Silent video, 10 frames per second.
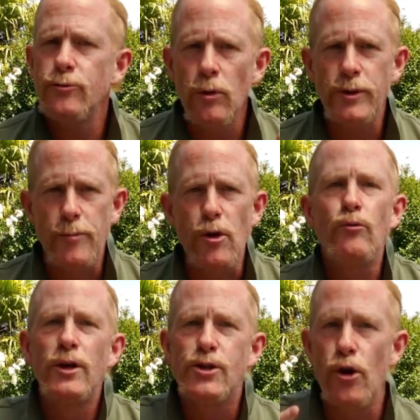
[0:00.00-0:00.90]
not debut,
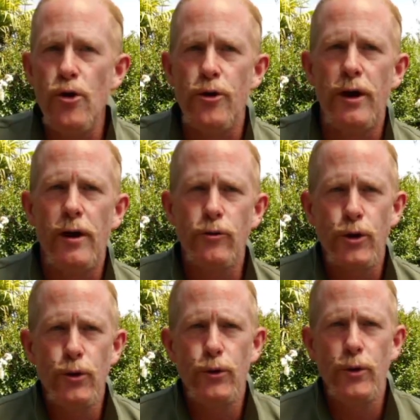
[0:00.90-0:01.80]
return
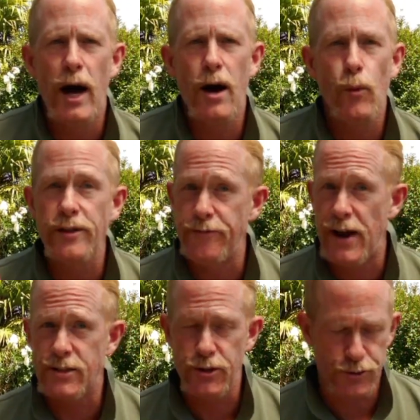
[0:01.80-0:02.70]
to one of the
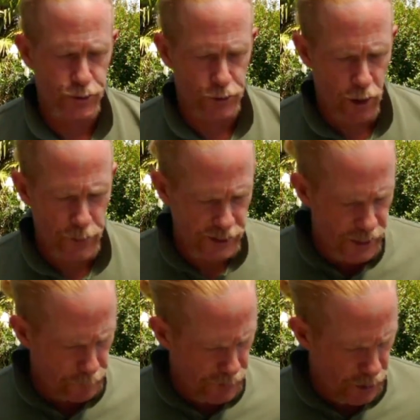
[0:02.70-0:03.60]
fastest growing
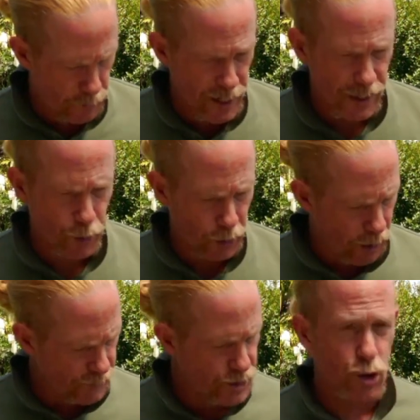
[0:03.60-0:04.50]
segments here on Monday Morning
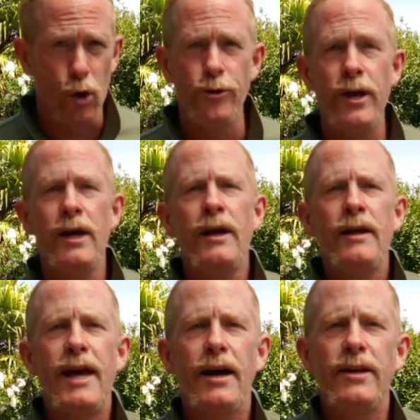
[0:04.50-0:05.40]
Live. It's called
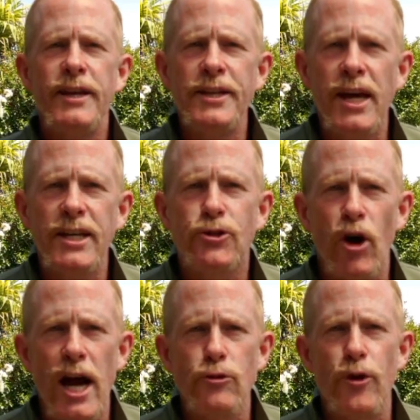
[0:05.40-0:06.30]
Now, you need to get your
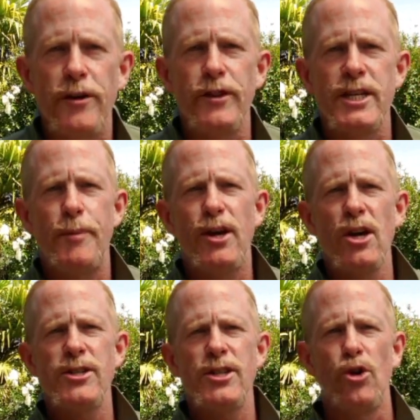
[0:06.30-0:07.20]
trowels ready for this
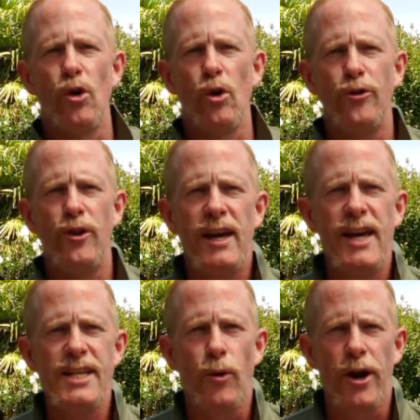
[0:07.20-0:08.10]
because it's called
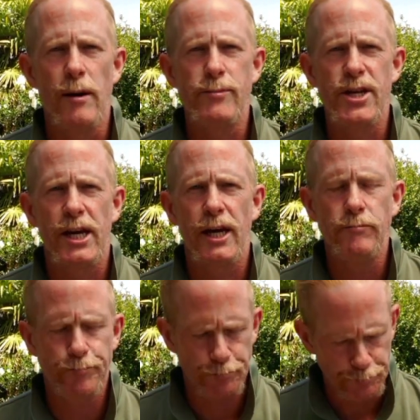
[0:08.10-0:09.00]
Here's What I'm Digging.
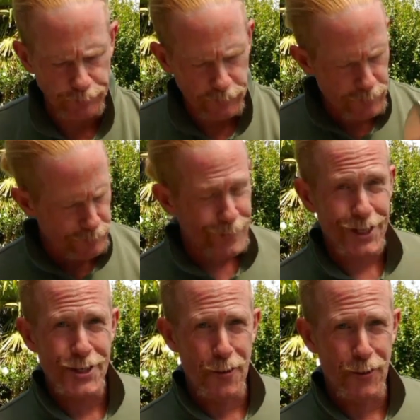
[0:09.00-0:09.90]

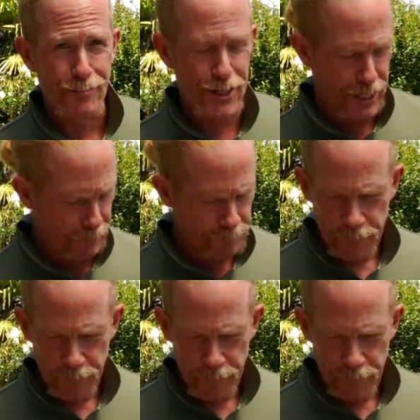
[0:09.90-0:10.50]
Tell you what I'm digging.